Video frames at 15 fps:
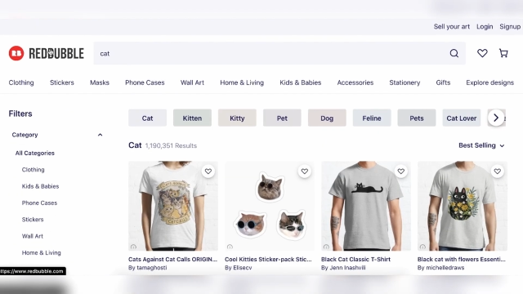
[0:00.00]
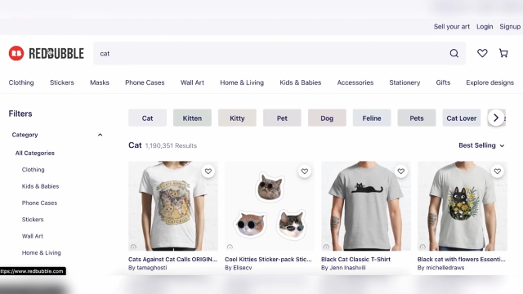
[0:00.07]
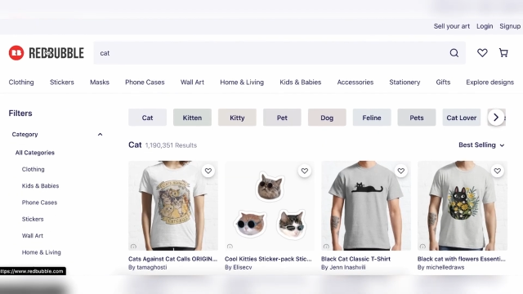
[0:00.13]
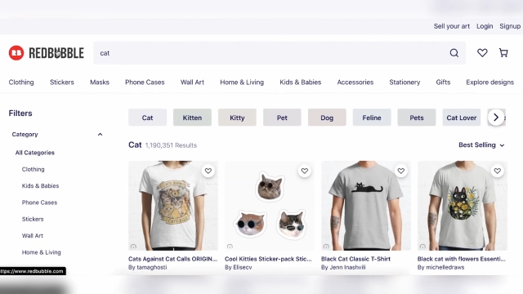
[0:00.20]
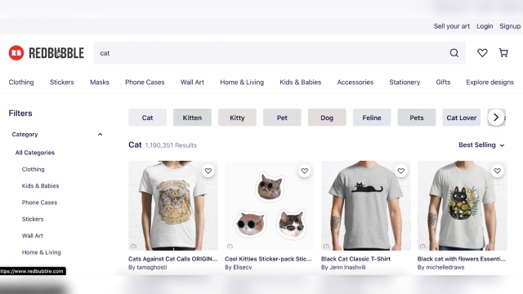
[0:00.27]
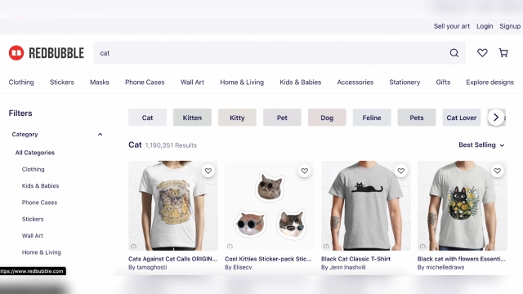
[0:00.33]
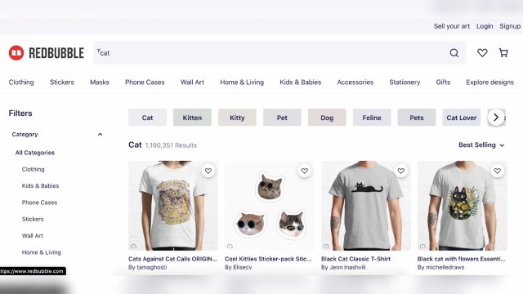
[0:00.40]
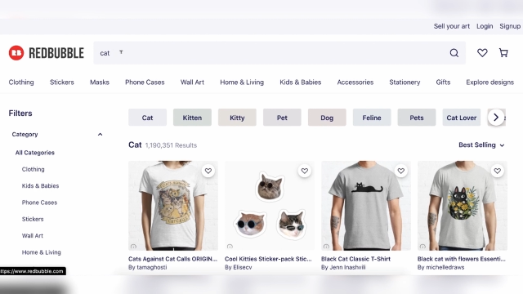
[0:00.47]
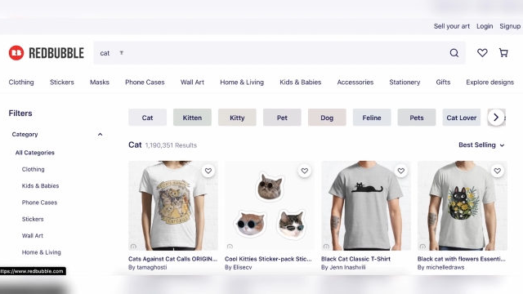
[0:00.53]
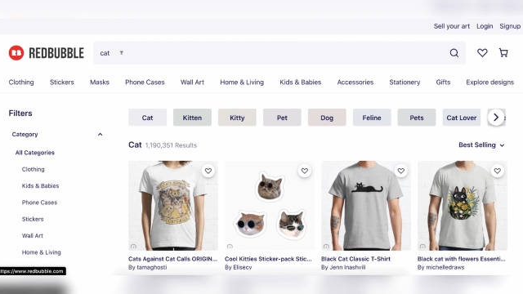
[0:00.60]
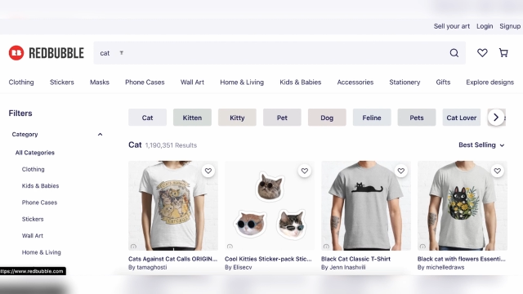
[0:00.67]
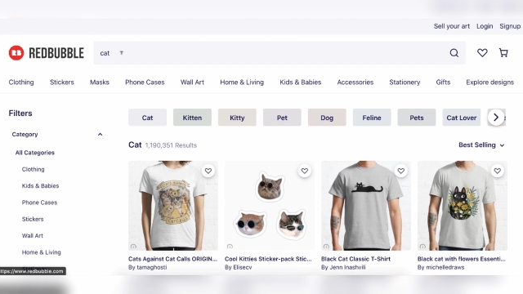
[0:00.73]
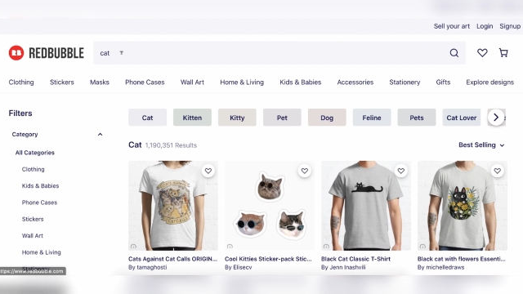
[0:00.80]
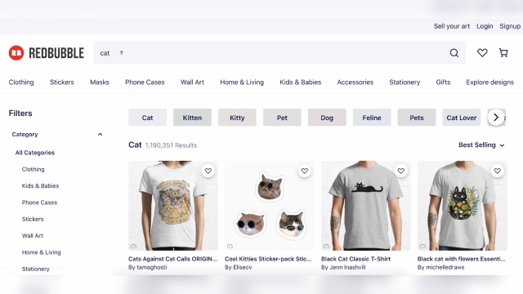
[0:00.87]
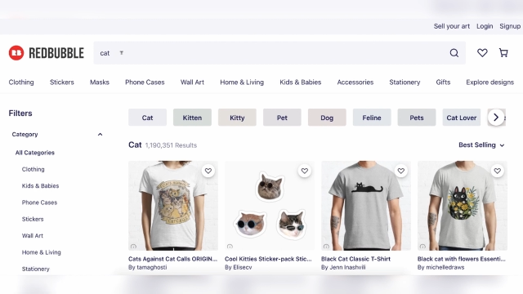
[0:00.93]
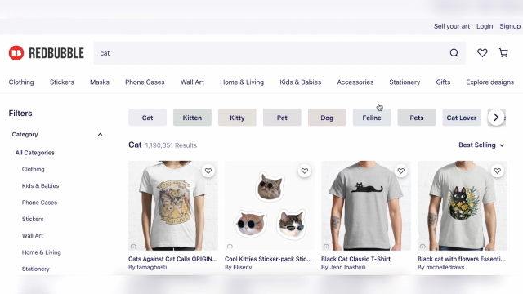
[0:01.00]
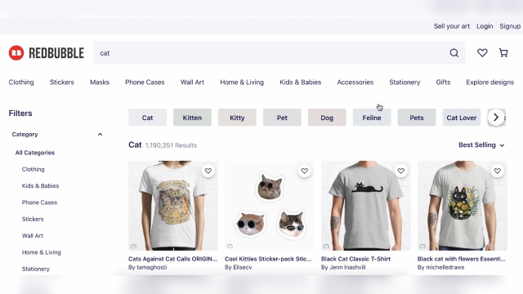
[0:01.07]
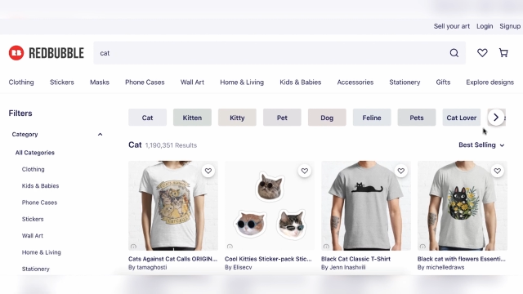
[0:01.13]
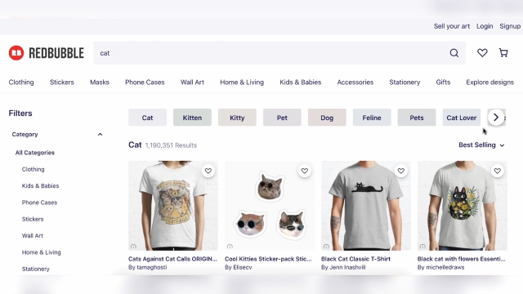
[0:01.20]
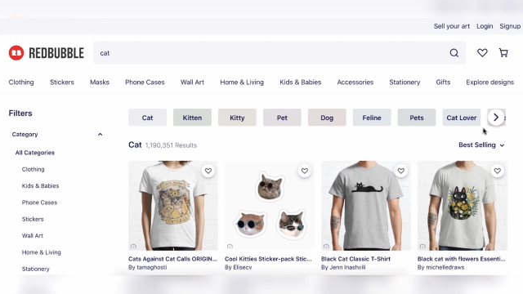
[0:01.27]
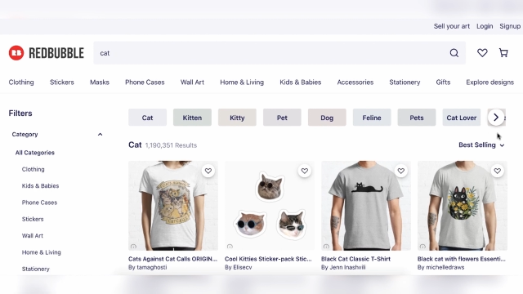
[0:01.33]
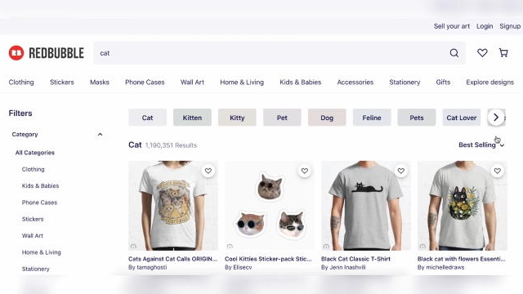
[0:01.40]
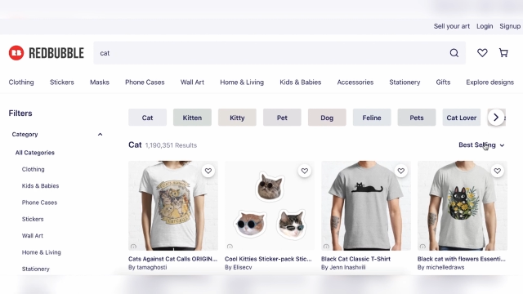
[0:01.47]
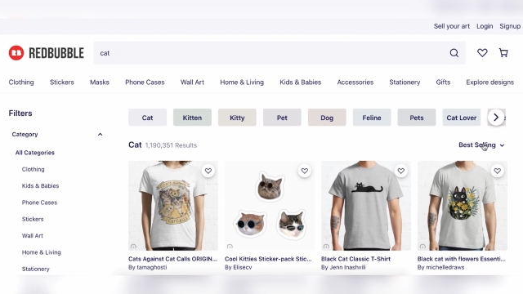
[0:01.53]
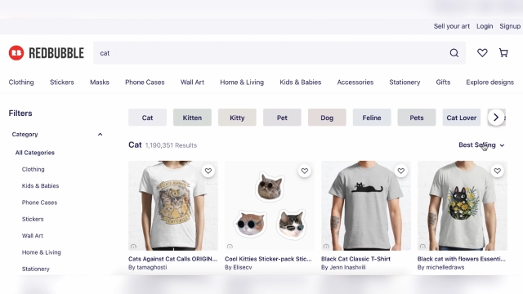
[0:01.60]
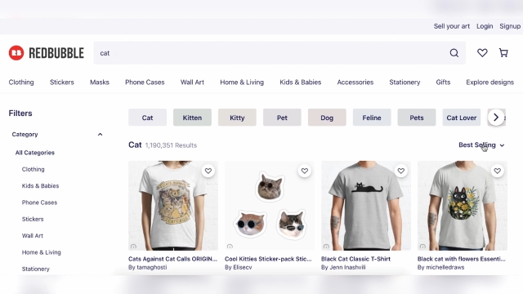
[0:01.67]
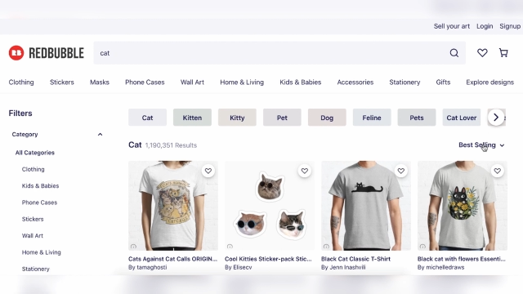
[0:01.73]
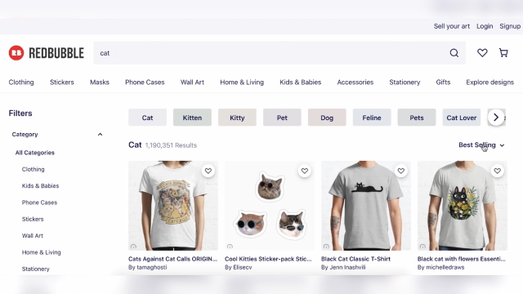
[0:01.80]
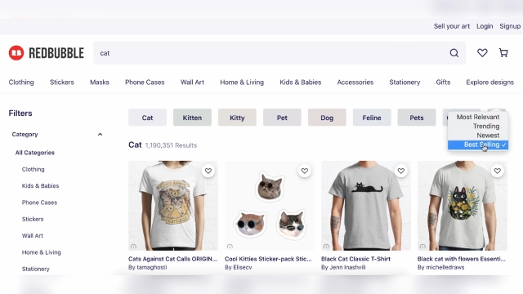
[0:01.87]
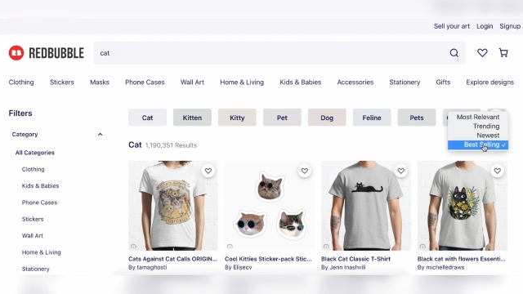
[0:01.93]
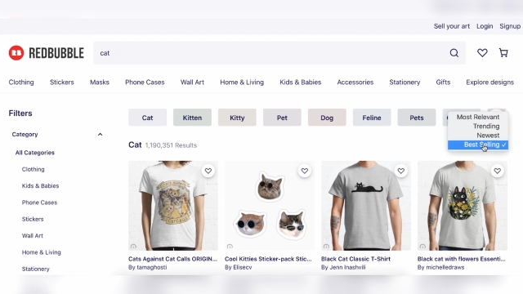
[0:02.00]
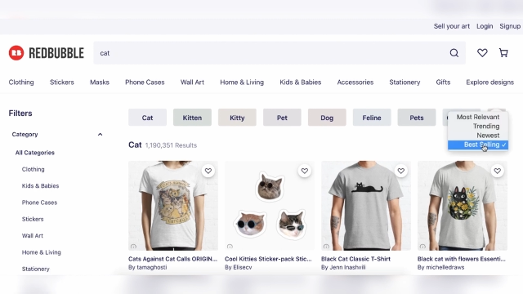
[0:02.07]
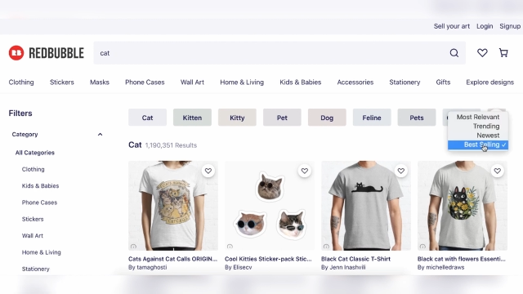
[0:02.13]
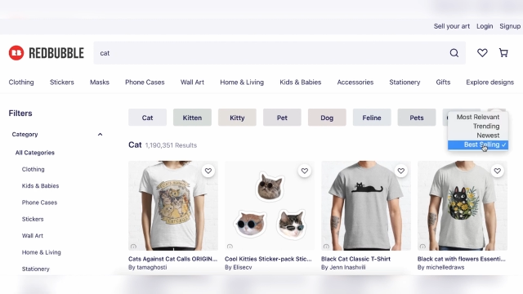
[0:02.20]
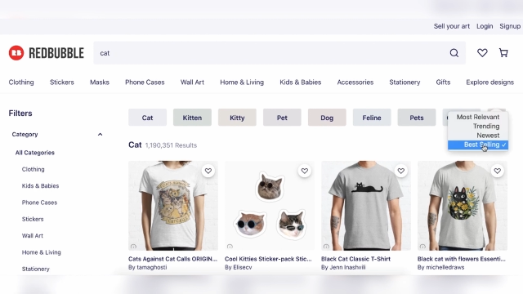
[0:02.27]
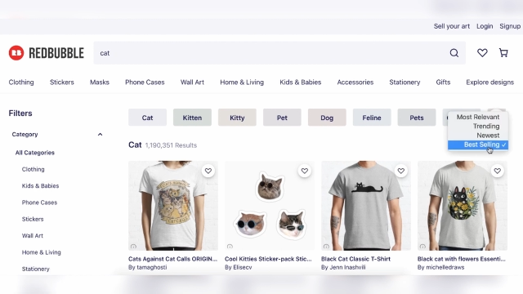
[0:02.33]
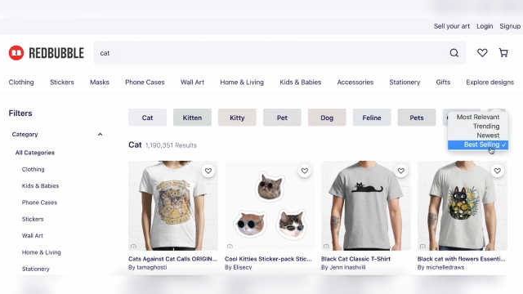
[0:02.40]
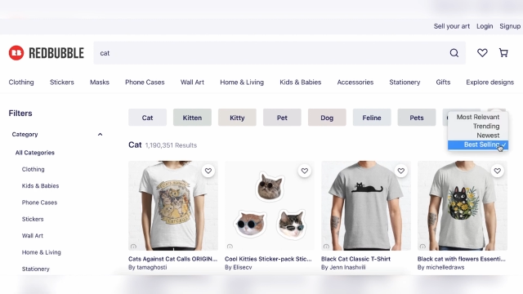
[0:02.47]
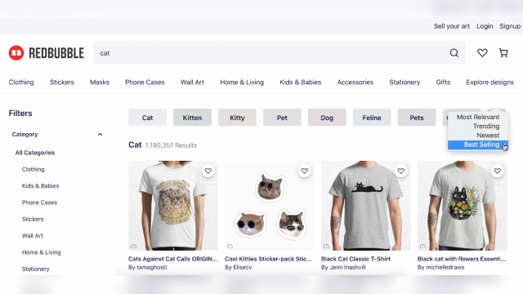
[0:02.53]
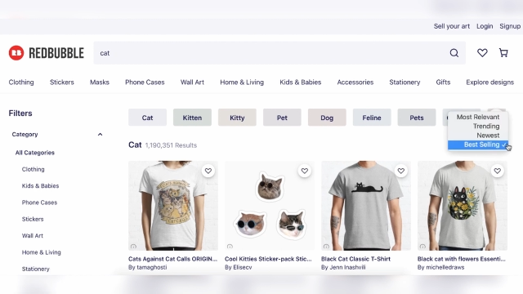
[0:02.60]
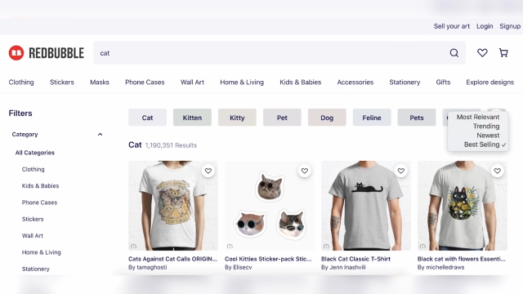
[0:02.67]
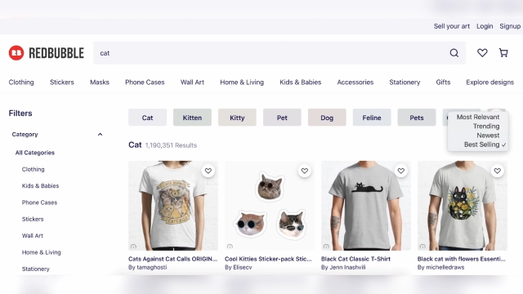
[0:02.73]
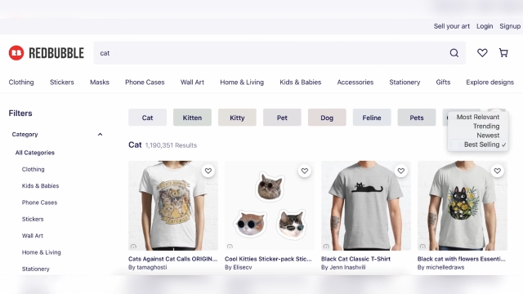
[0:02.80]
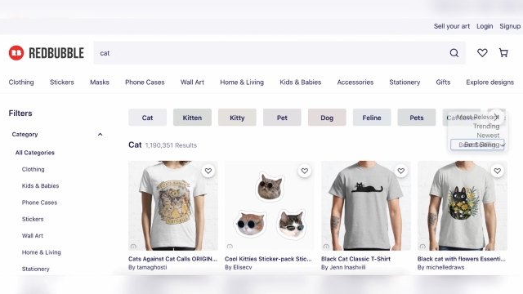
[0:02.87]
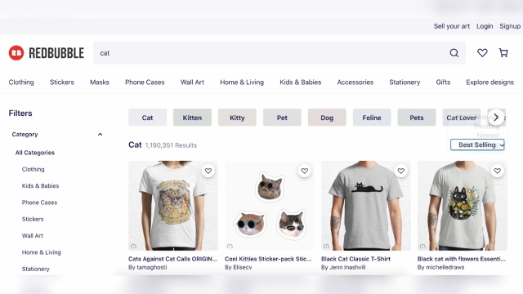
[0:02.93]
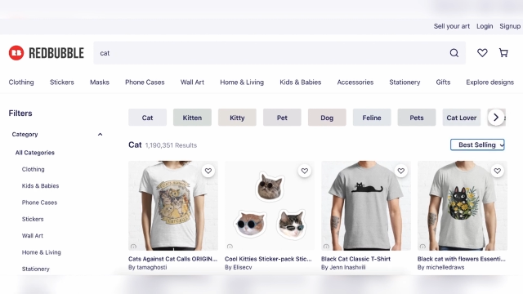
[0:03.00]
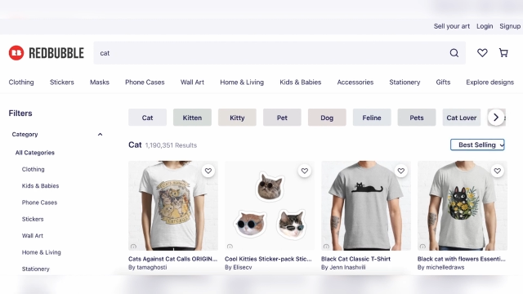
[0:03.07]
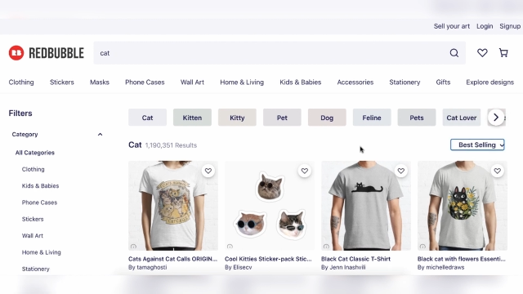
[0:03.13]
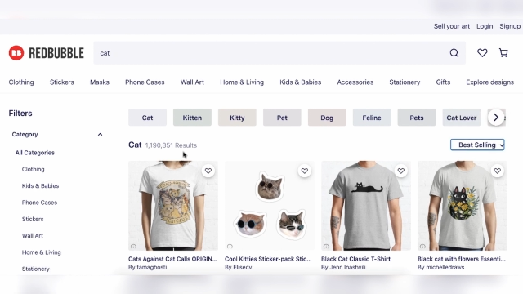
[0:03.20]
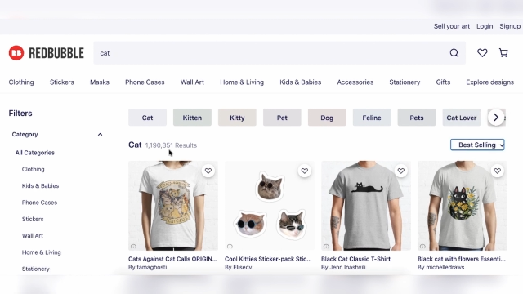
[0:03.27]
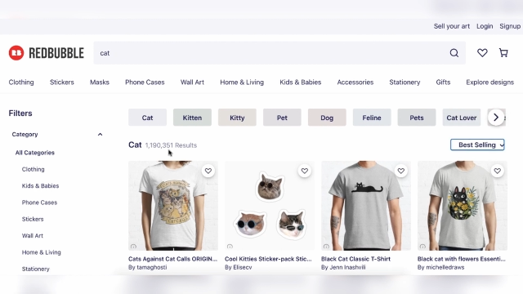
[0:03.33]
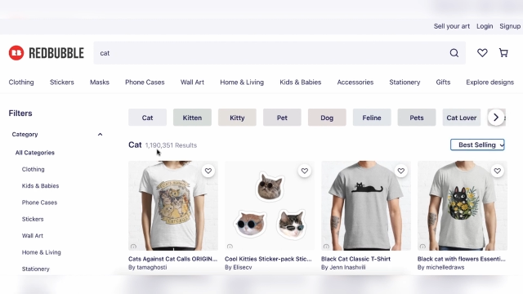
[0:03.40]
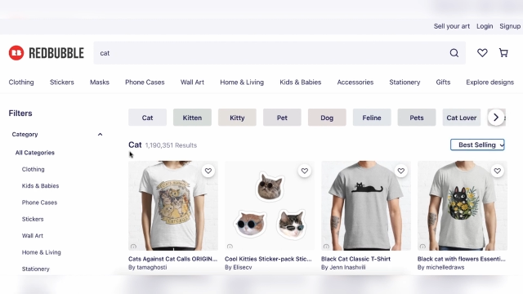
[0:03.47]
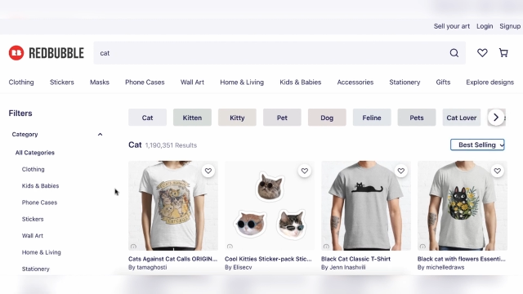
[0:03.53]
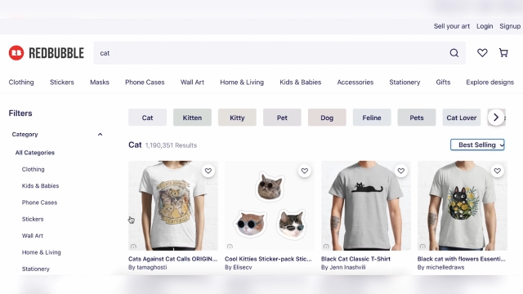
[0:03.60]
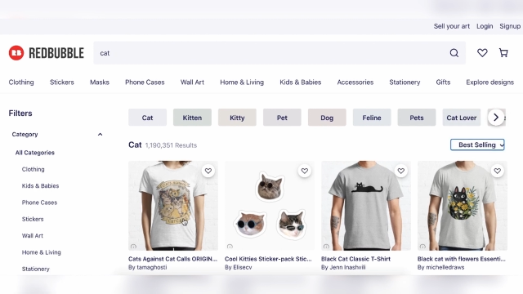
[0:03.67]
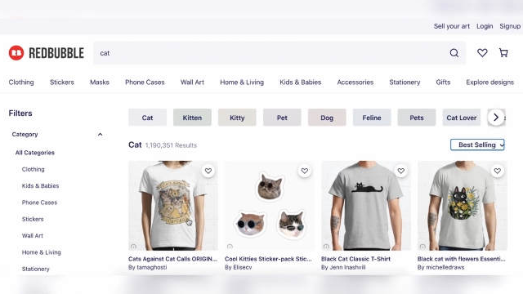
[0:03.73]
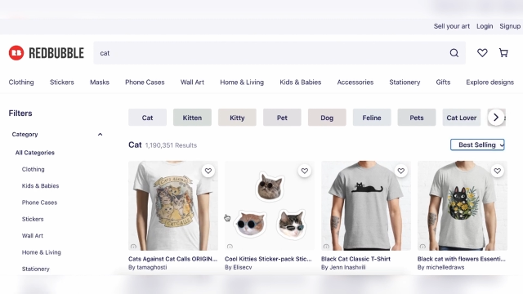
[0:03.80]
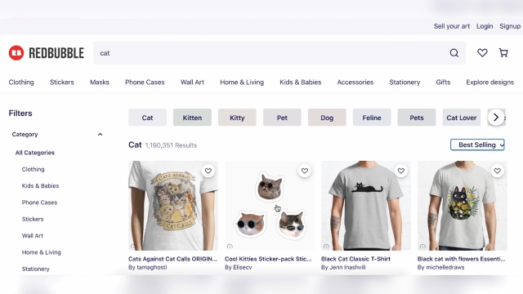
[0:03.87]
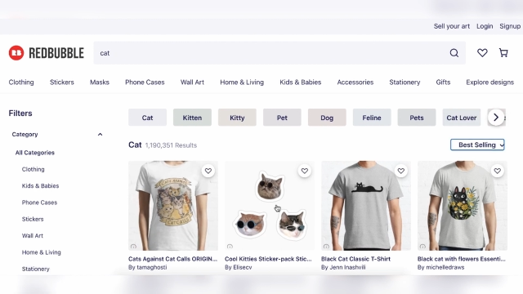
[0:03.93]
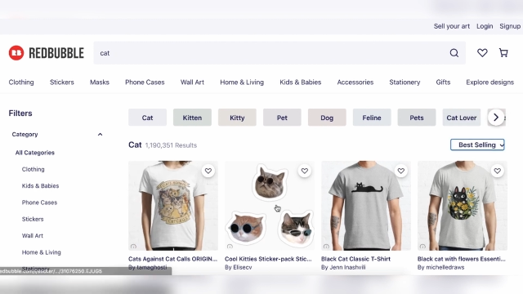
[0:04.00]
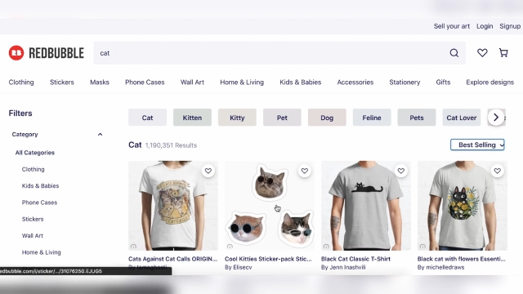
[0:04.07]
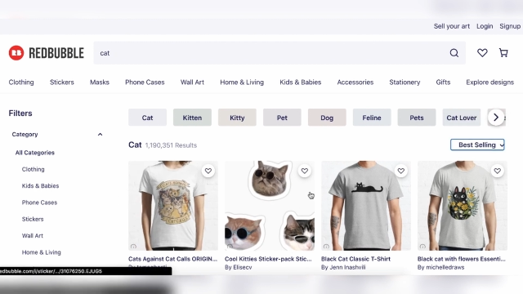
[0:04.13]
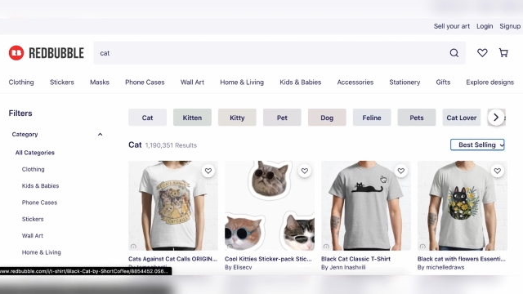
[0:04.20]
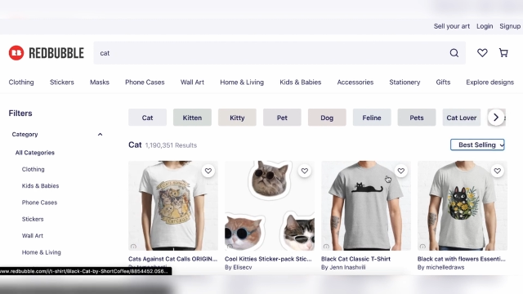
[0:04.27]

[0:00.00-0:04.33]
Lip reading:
(no speaker visible)